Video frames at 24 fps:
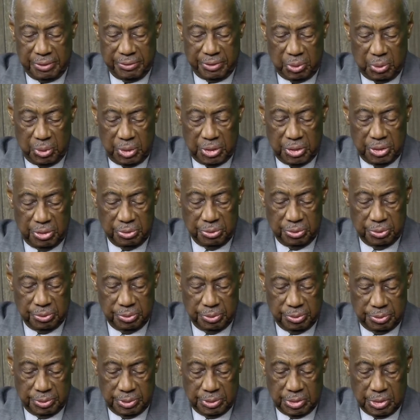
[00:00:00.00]
that we couldn't
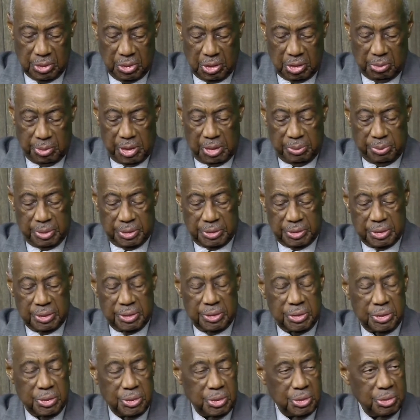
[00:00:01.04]
talk about. But
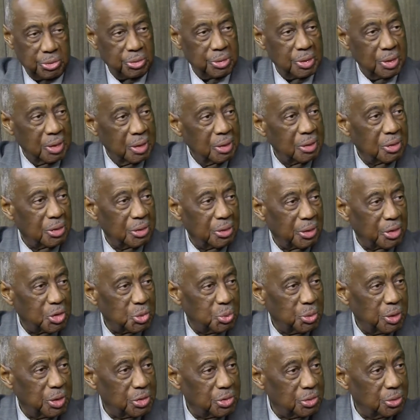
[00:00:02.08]
you
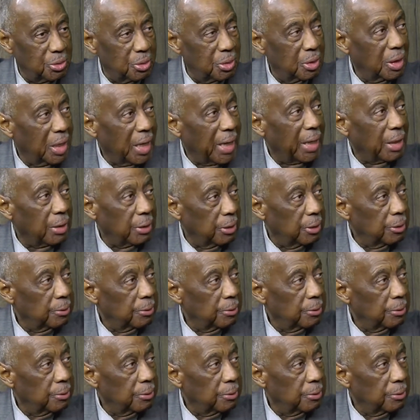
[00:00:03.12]
expressed your anger.